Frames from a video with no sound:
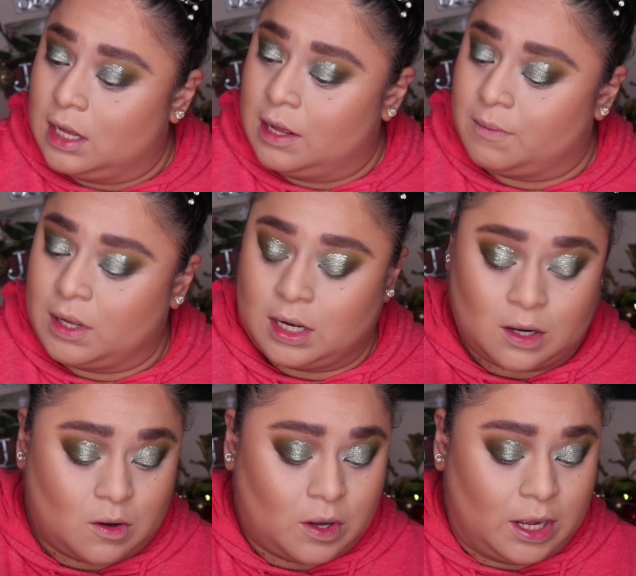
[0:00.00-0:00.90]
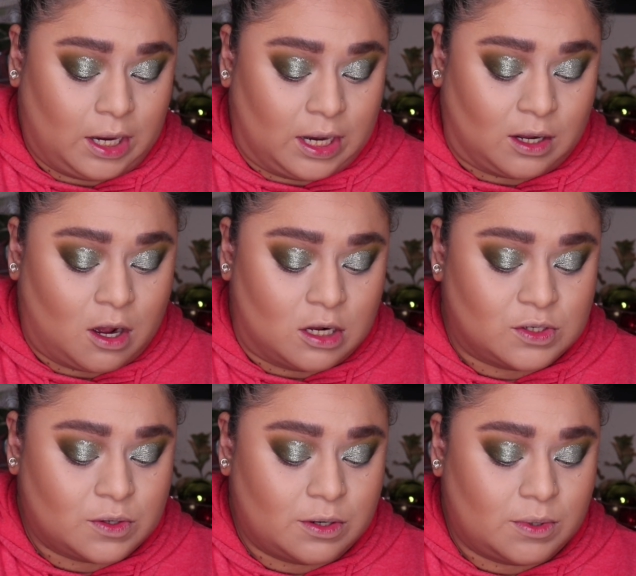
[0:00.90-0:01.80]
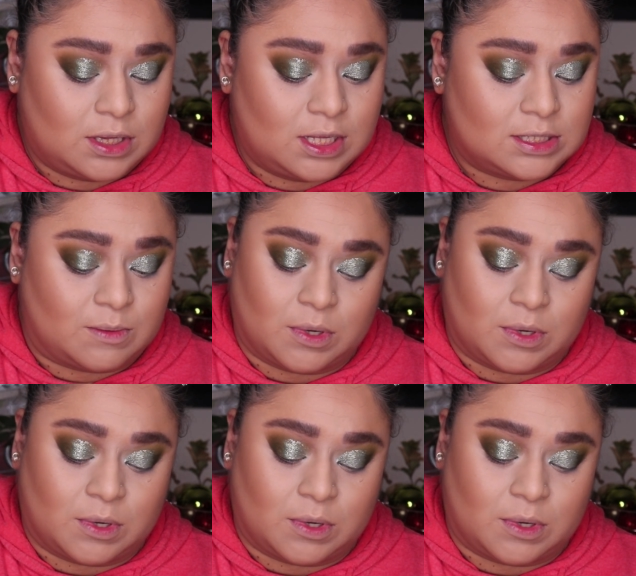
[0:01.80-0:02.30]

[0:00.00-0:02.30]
I'm gonna go ahead and contour with this.